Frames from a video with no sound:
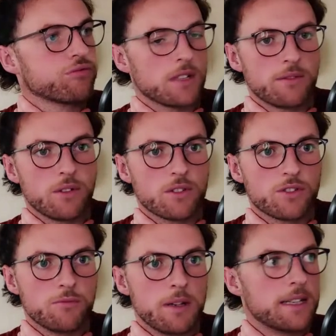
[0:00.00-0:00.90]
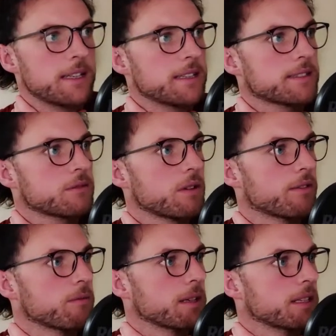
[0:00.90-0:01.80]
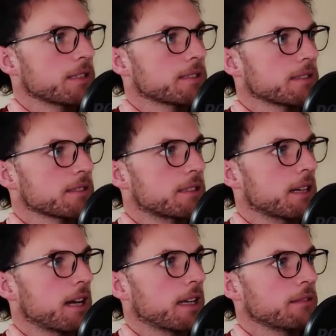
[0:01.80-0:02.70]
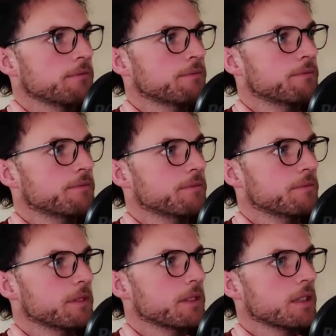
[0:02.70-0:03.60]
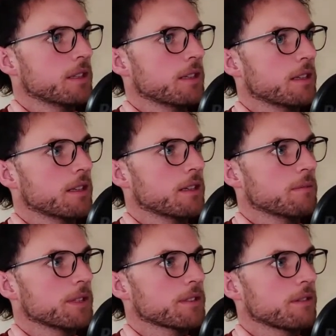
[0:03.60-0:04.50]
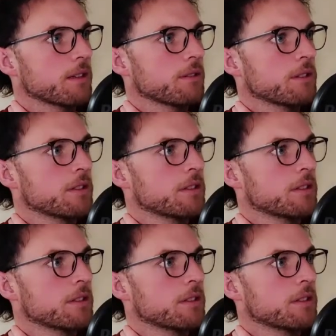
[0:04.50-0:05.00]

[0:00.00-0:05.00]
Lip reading: have a look through my list, wherever my list is gone. That's the wrong one.